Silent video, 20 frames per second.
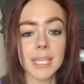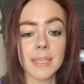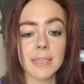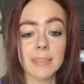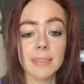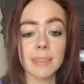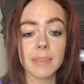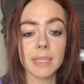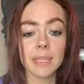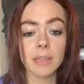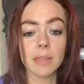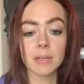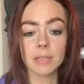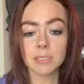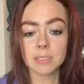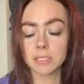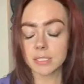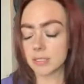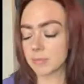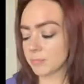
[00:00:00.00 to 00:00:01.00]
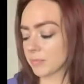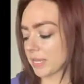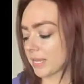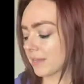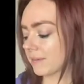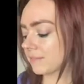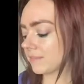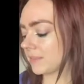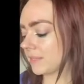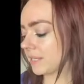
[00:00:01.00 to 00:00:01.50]
In the long term, we
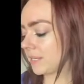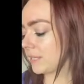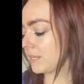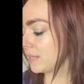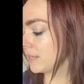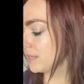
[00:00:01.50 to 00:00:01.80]
have the